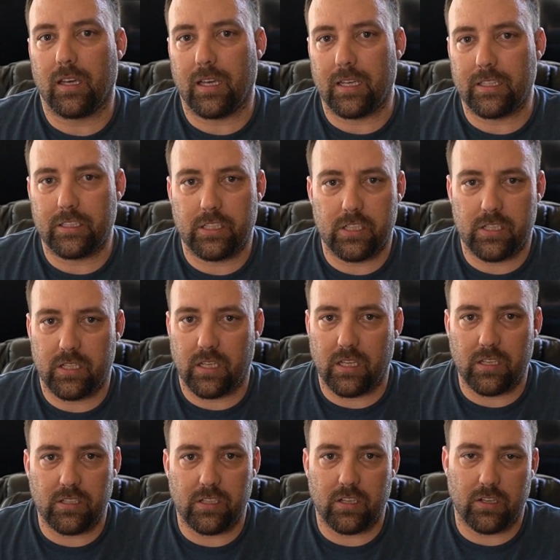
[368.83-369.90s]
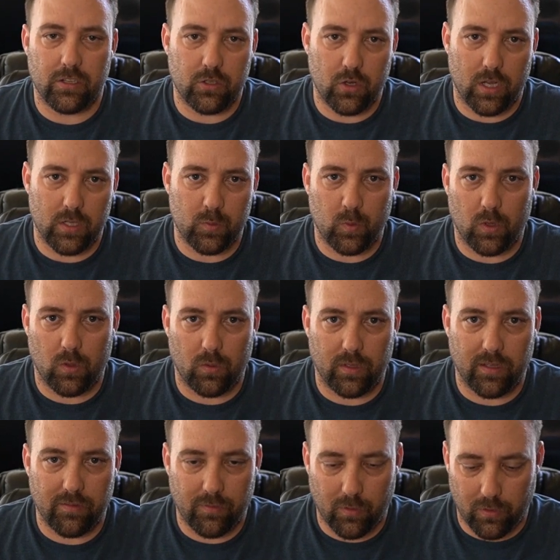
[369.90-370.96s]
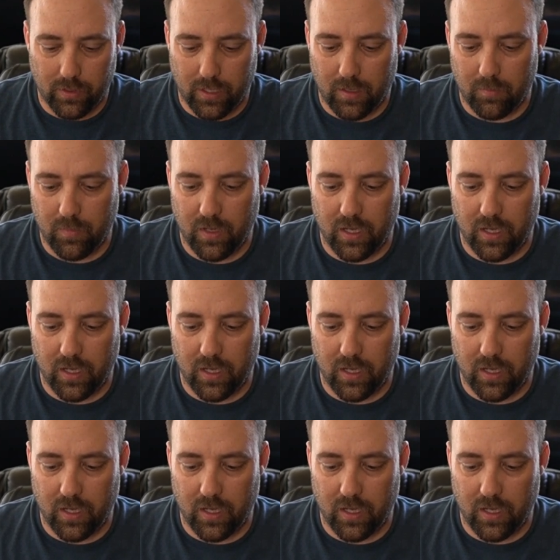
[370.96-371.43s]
It's just easier to transport when they fold up